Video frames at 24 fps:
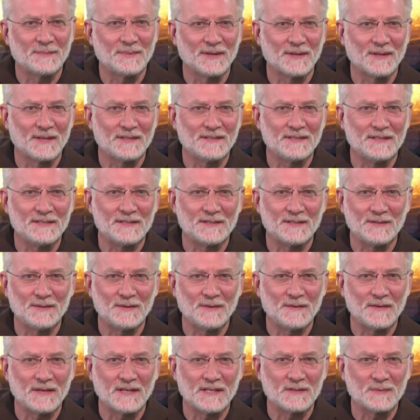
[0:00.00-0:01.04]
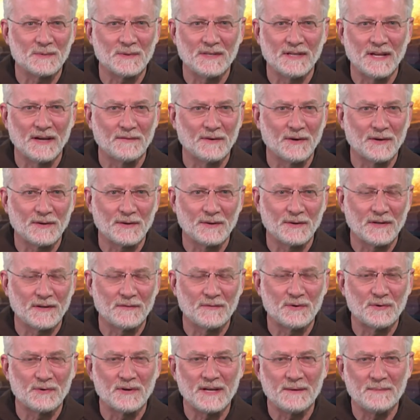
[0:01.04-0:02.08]
abilities to do things we never could
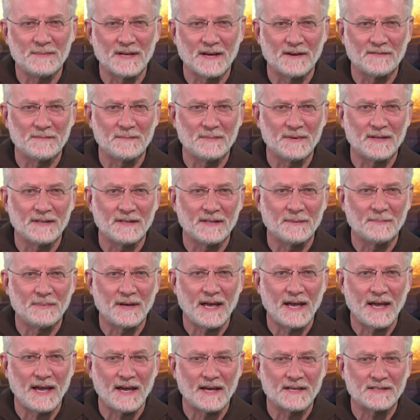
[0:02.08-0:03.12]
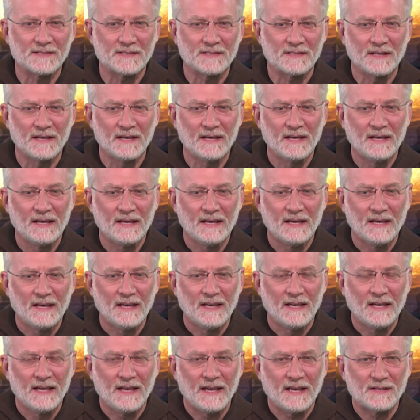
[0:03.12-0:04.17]
have dreamed of in the past.
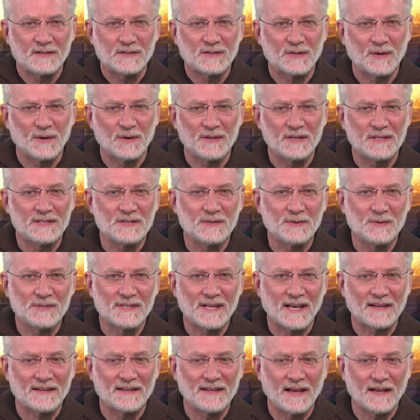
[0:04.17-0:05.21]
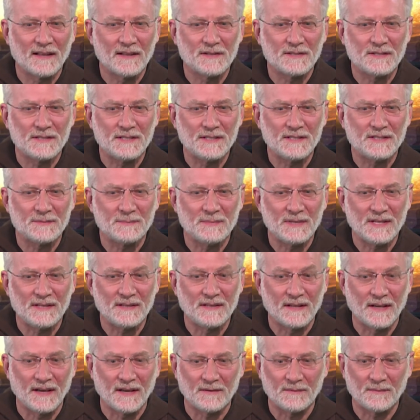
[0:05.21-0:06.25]
And so these new technologies
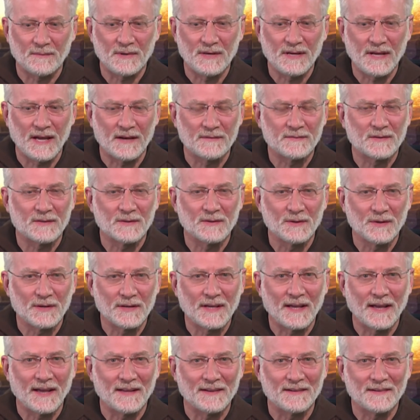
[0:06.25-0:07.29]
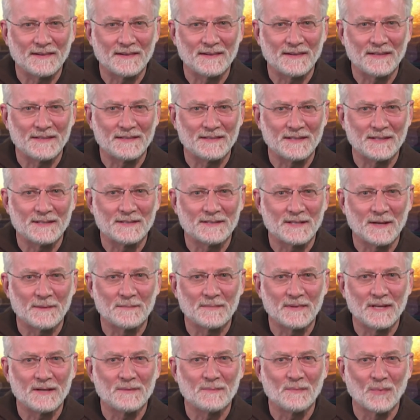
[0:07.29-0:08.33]
mean that we have to look at, is this
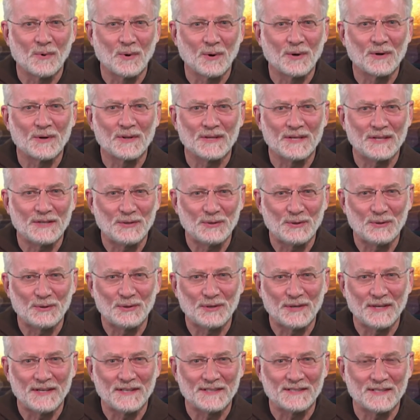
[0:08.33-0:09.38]
something morally good?